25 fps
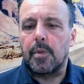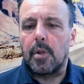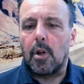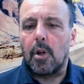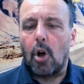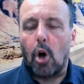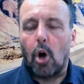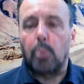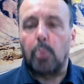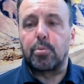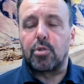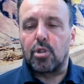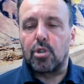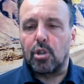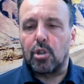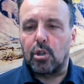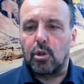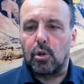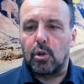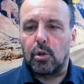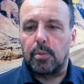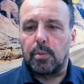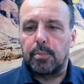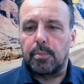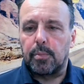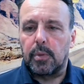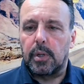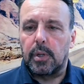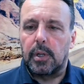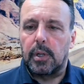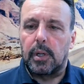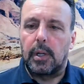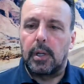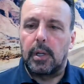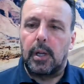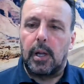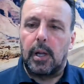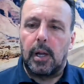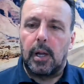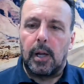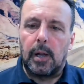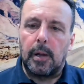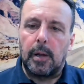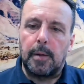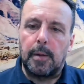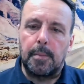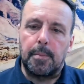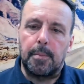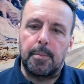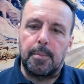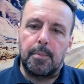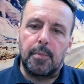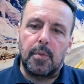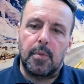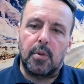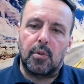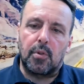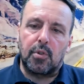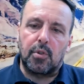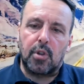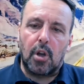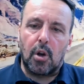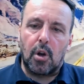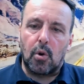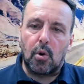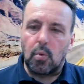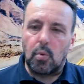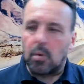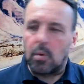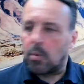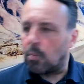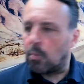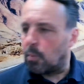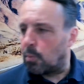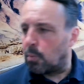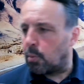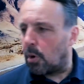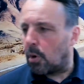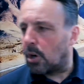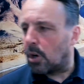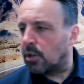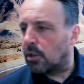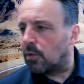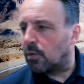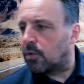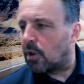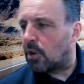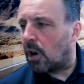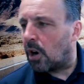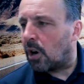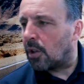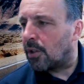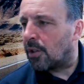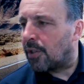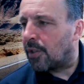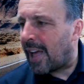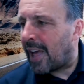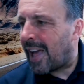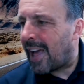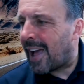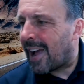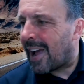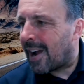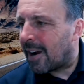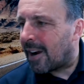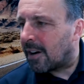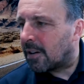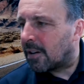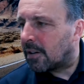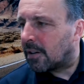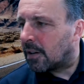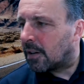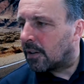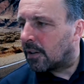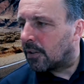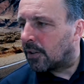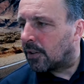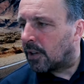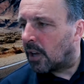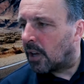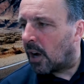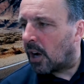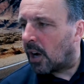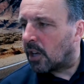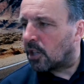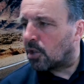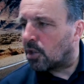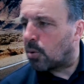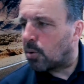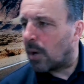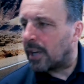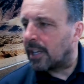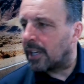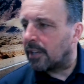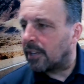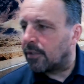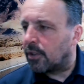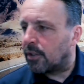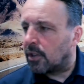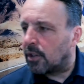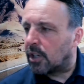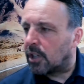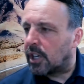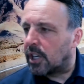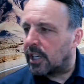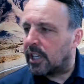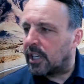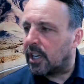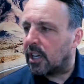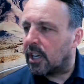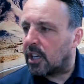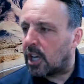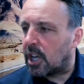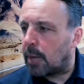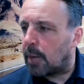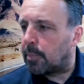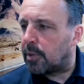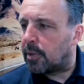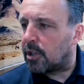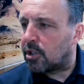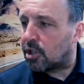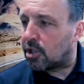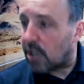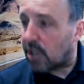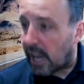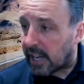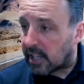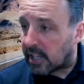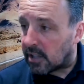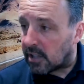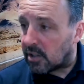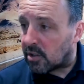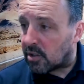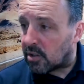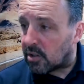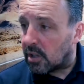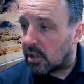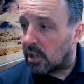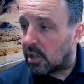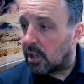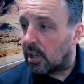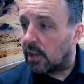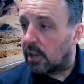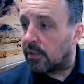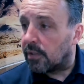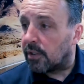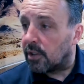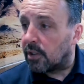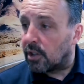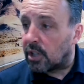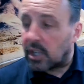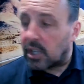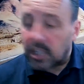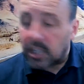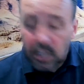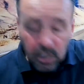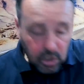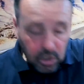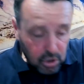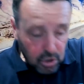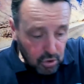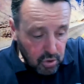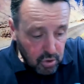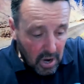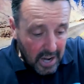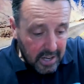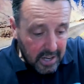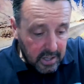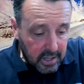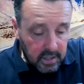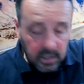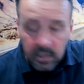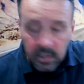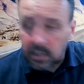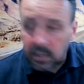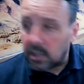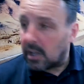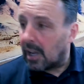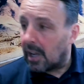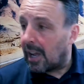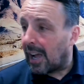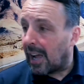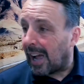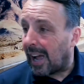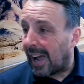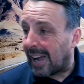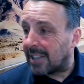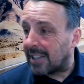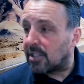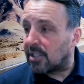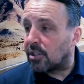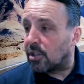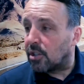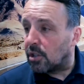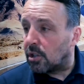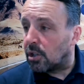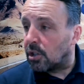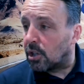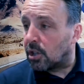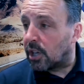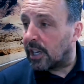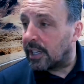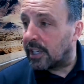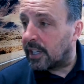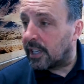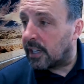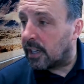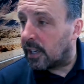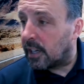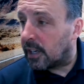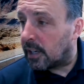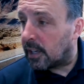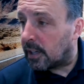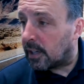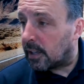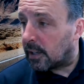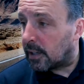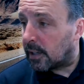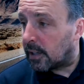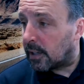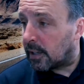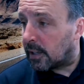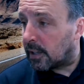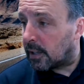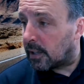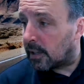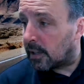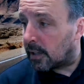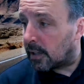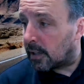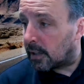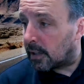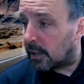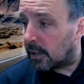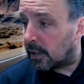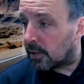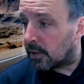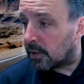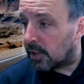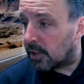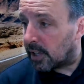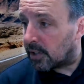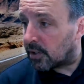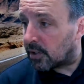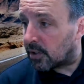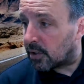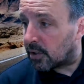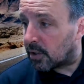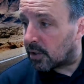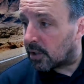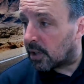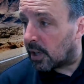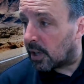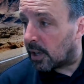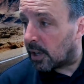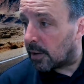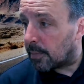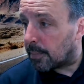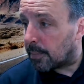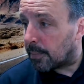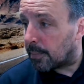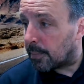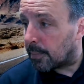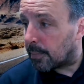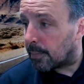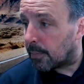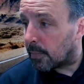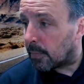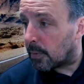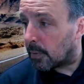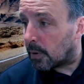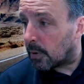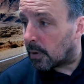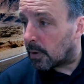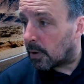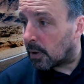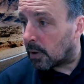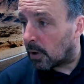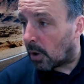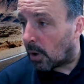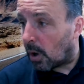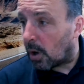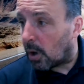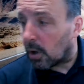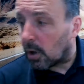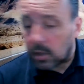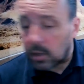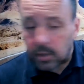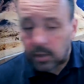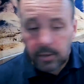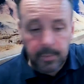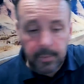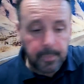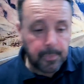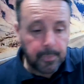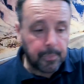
obstacle. So what you've got there, the i20, if you're looking at a couple of chains, if you're looking at a tracker, and you're looking at a disc lock,